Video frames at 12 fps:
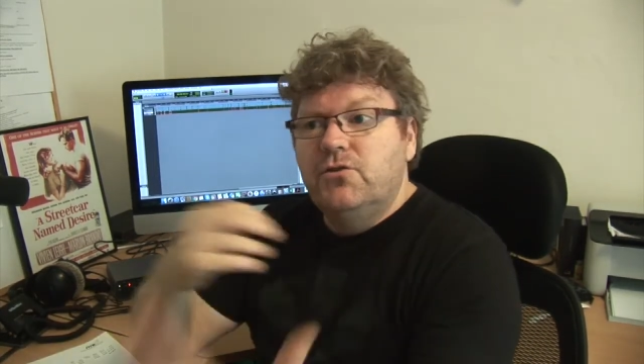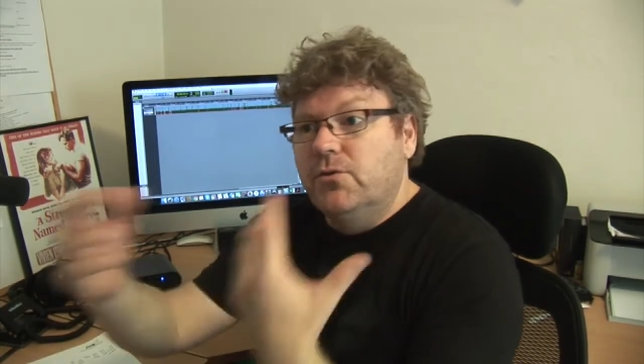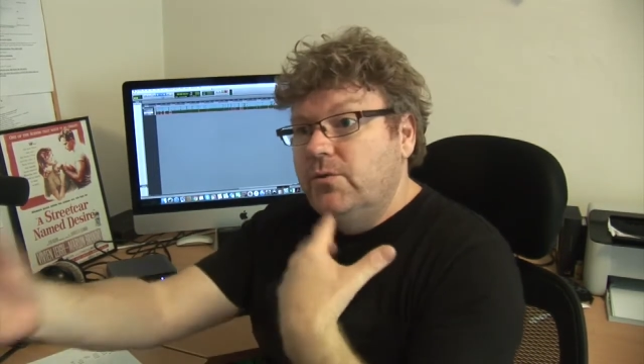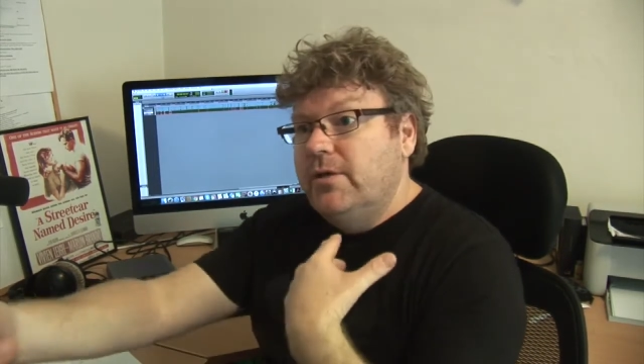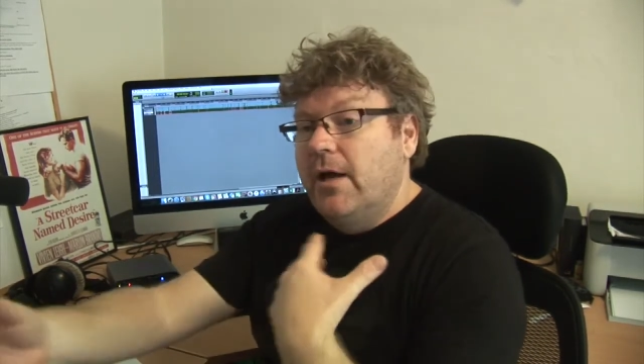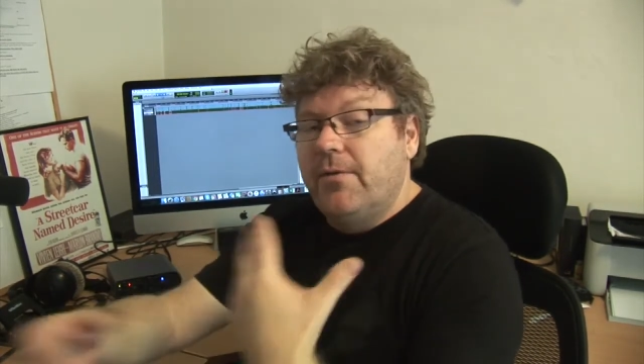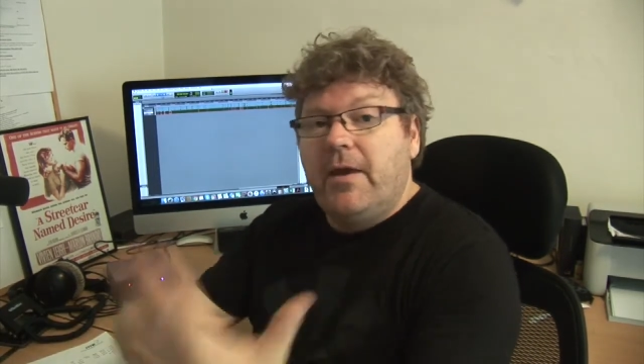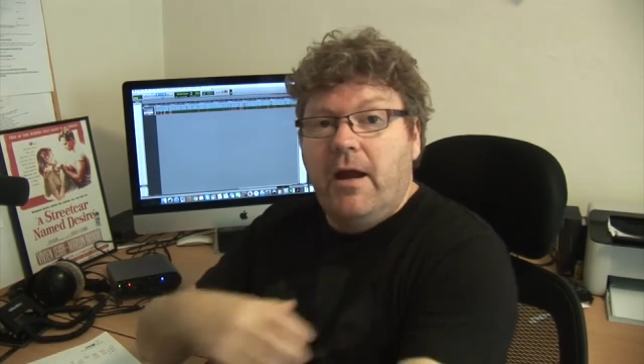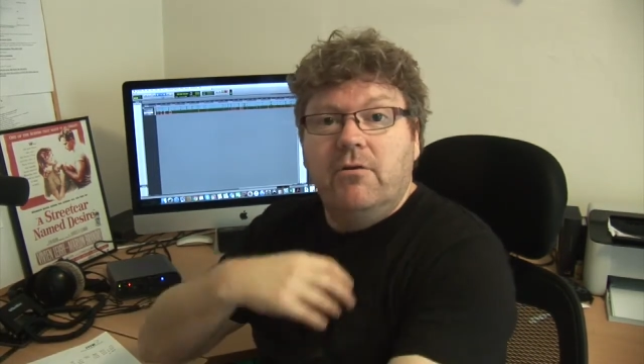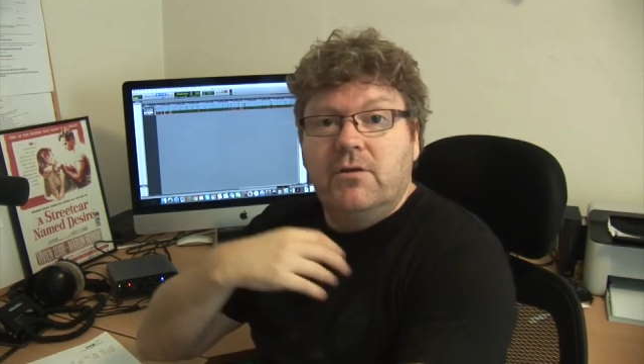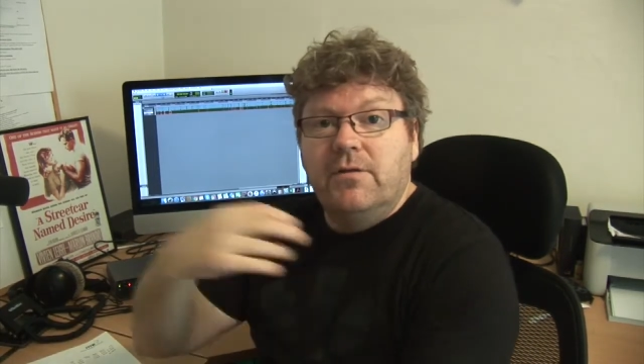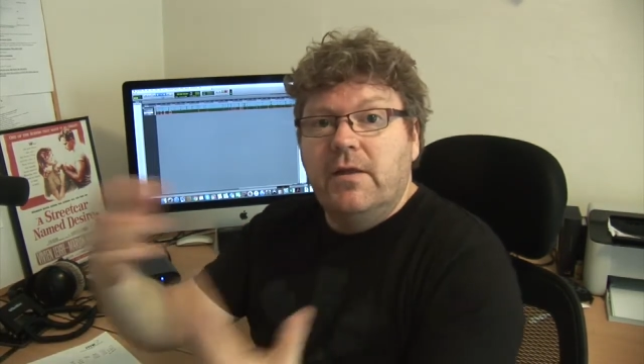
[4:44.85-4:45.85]
to the other
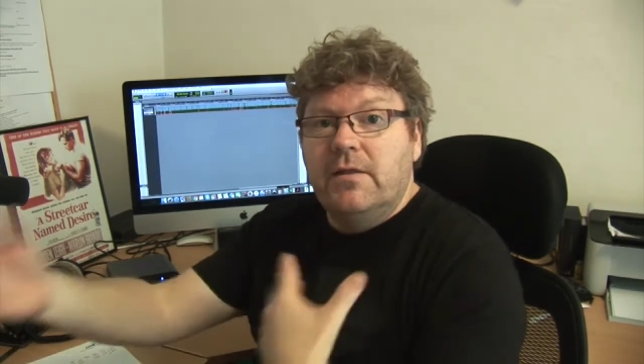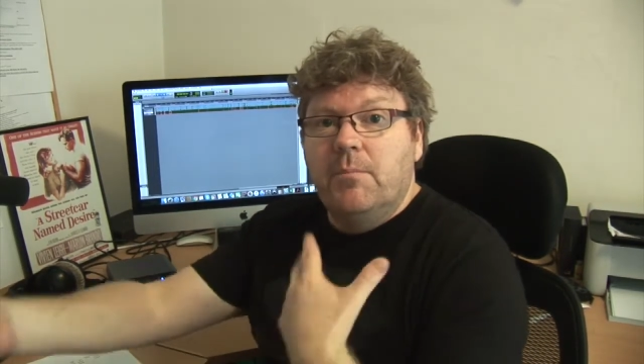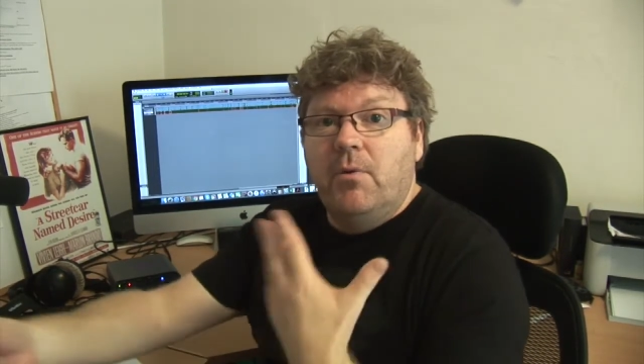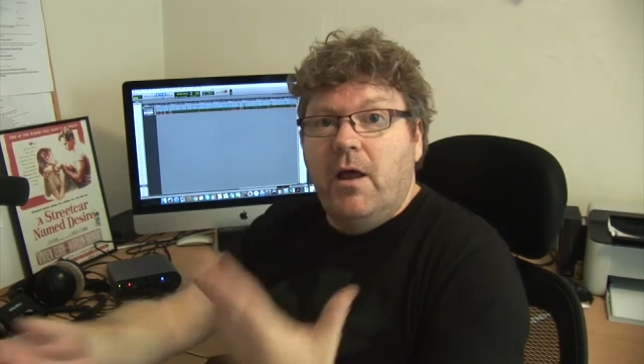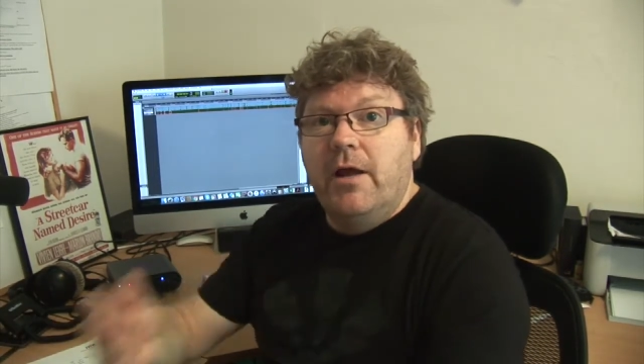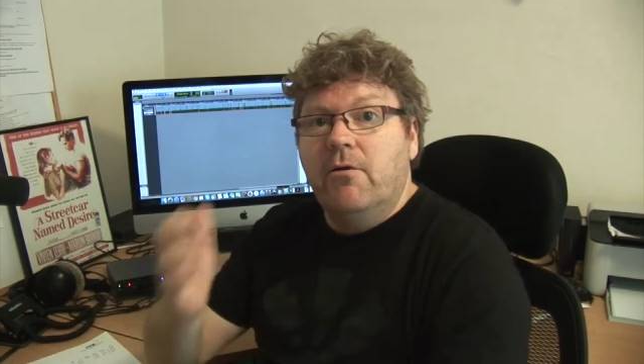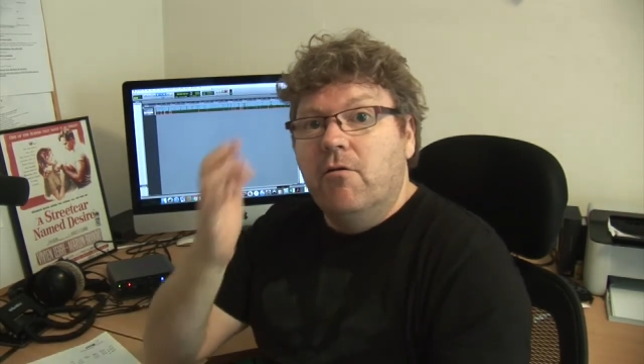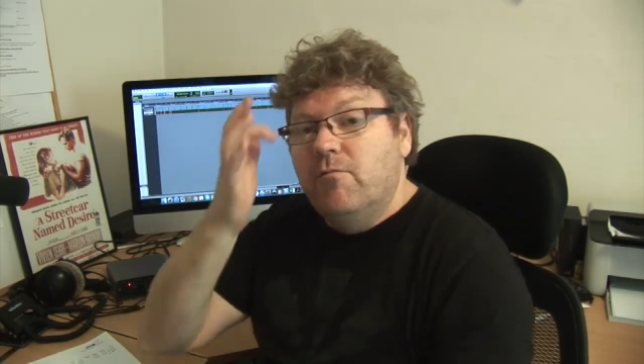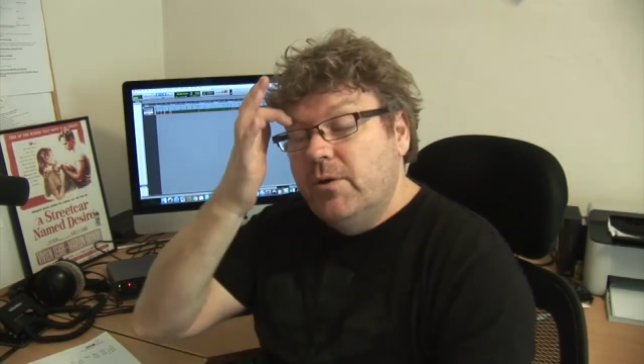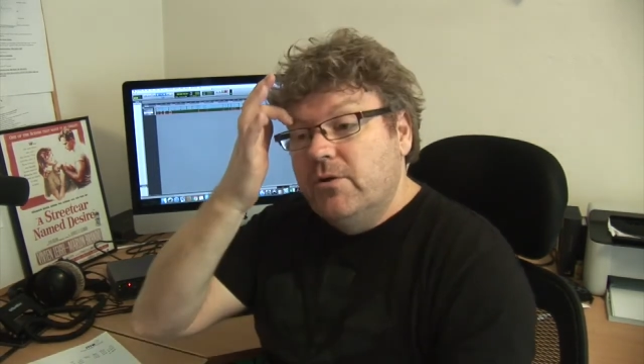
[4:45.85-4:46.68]
character that they're playing off,